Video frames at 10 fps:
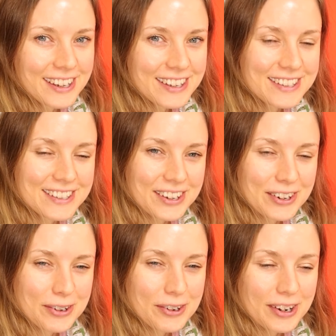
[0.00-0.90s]

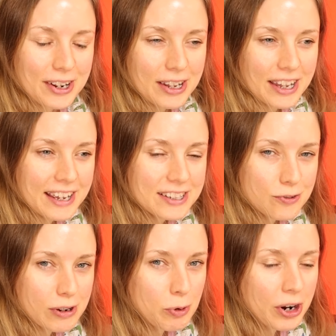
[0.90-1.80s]
So let's
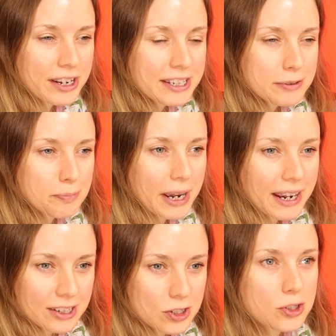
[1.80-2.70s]
rewind
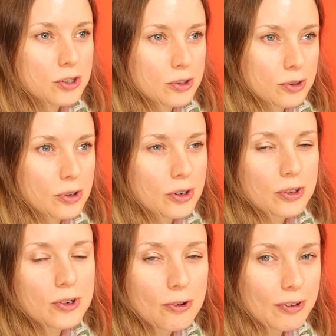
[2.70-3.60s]
back to
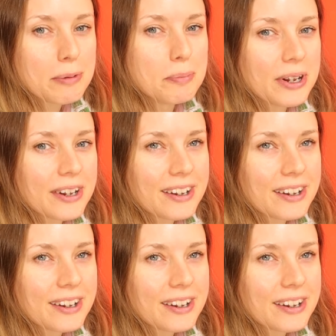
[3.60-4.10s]
November